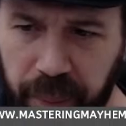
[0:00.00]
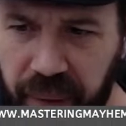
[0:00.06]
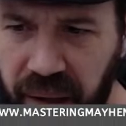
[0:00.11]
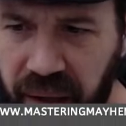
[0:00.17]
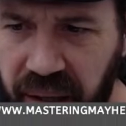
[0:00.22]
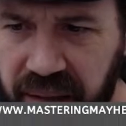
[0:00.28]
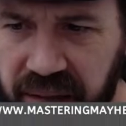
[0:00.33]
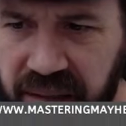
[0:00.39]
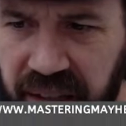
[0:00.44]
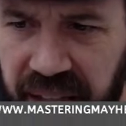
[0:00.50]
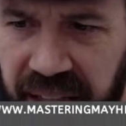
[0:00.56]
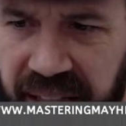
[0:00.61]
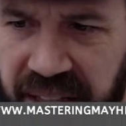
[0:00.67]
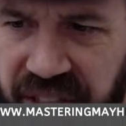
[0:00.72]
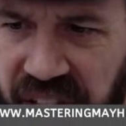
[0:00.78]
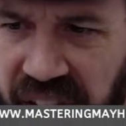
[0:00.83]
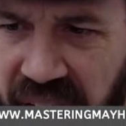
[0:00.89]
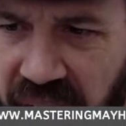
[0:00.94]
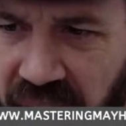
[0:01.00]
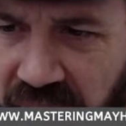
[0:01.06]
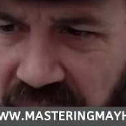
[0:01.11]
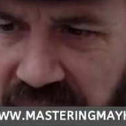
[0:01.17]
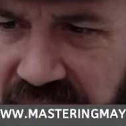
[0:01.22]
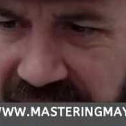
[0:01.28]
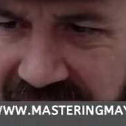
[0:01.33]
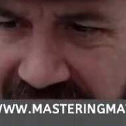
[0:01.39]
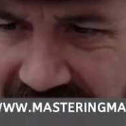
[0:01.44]
box, the H A R
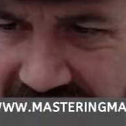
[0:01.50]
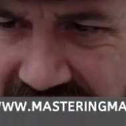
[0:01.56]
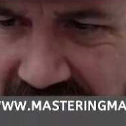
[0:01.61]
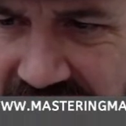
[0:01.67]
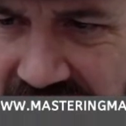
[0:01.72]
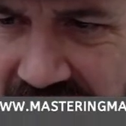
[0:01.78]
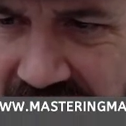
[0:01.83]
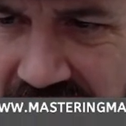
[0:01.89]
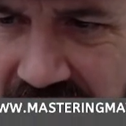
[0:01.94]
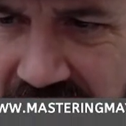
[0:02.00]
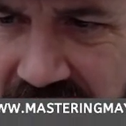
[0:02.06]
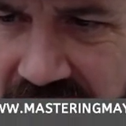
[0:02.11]
T.